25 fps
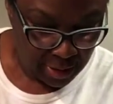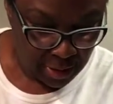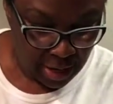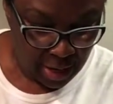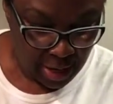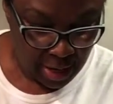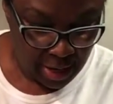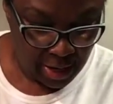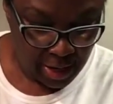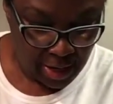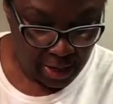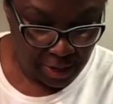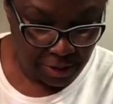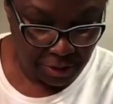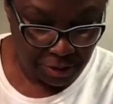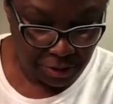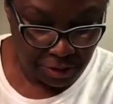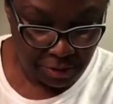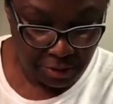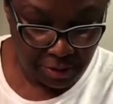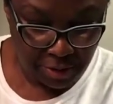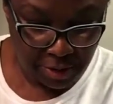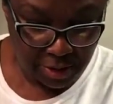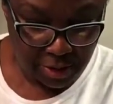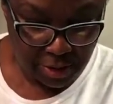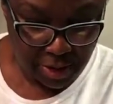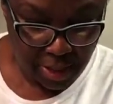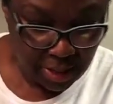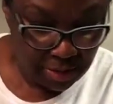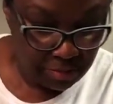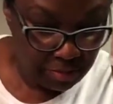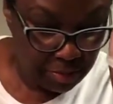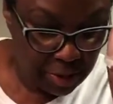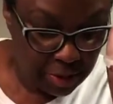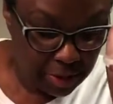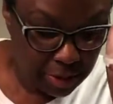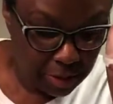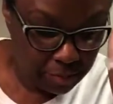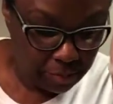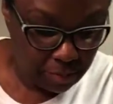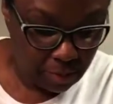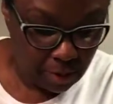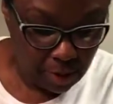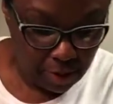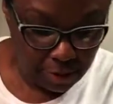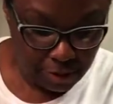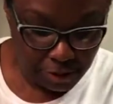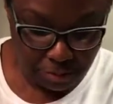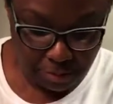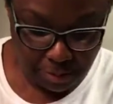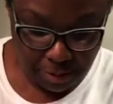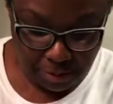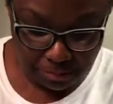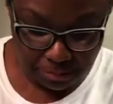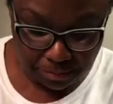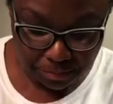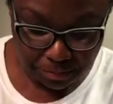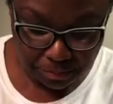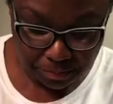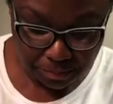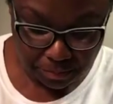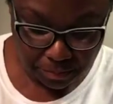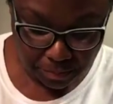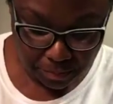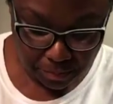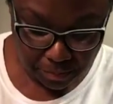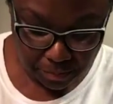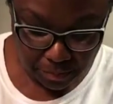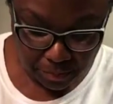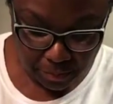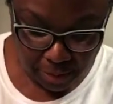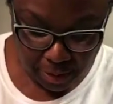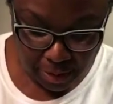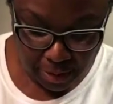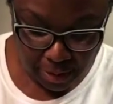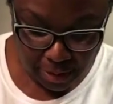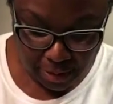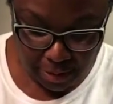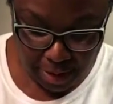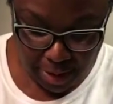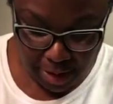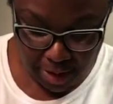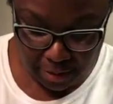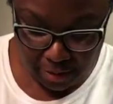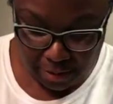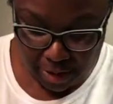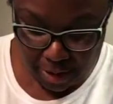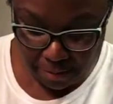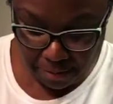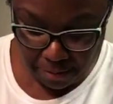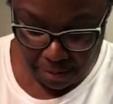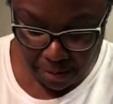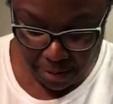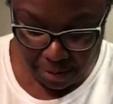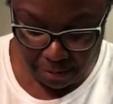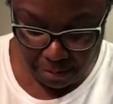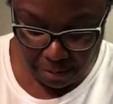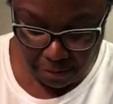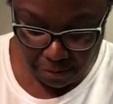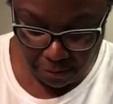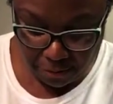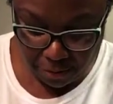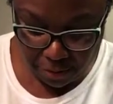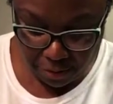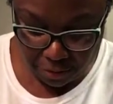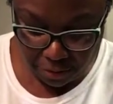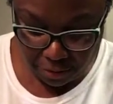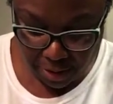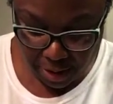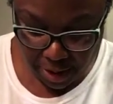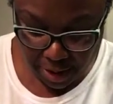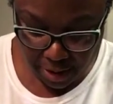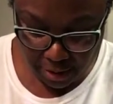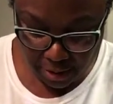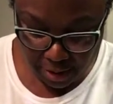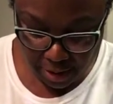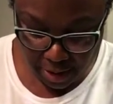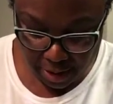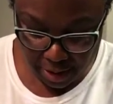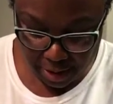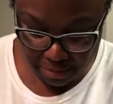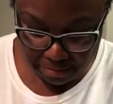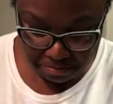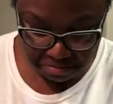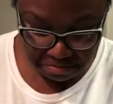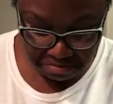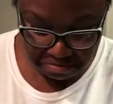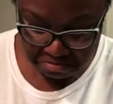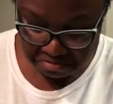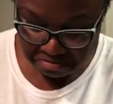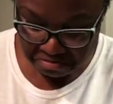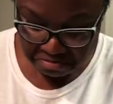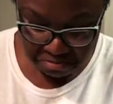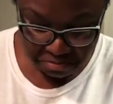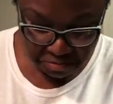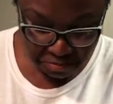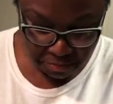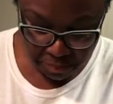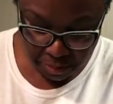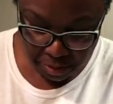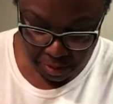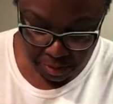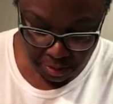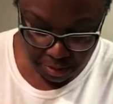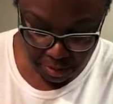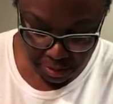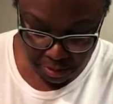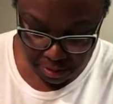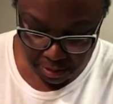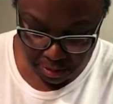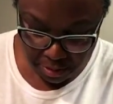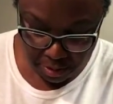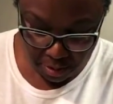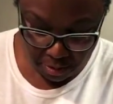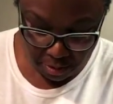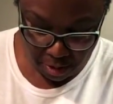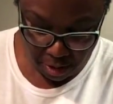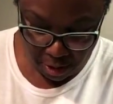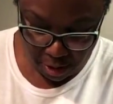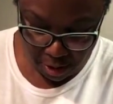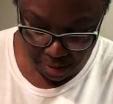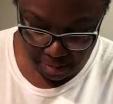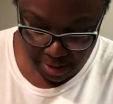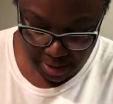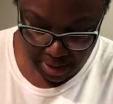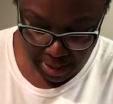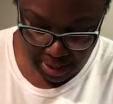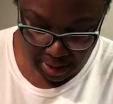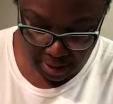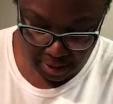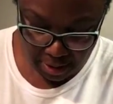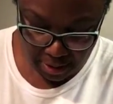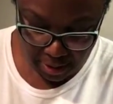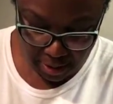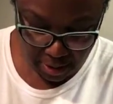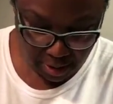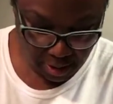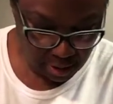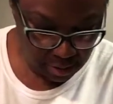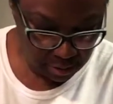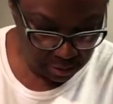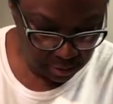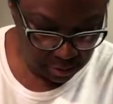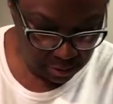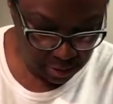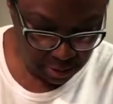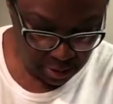And I just used the same piece of parchment that they were in the refrigerator on. No harm in that at all.